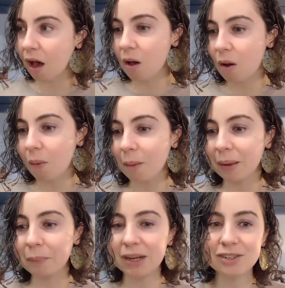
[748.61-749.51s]
oh,
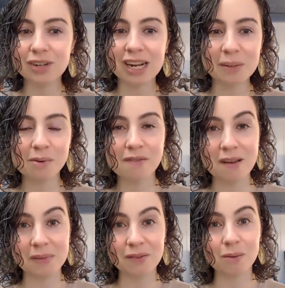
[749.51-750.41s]
my brain's trying to
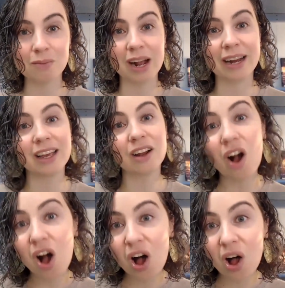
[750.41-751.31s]
prevent me from writing at
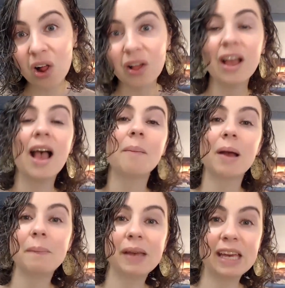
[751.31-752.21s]
all
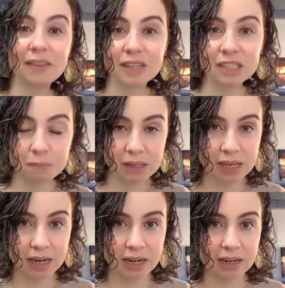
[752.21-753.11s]
by making this
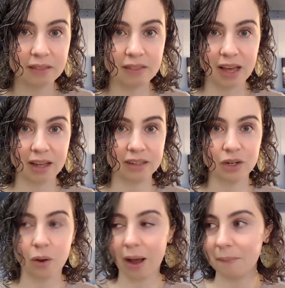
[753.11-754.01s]
mean that, you
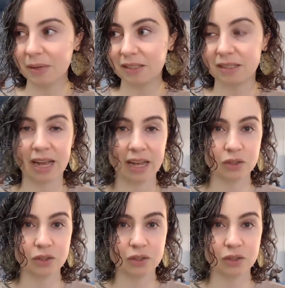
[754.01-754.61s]
know, I missed a day.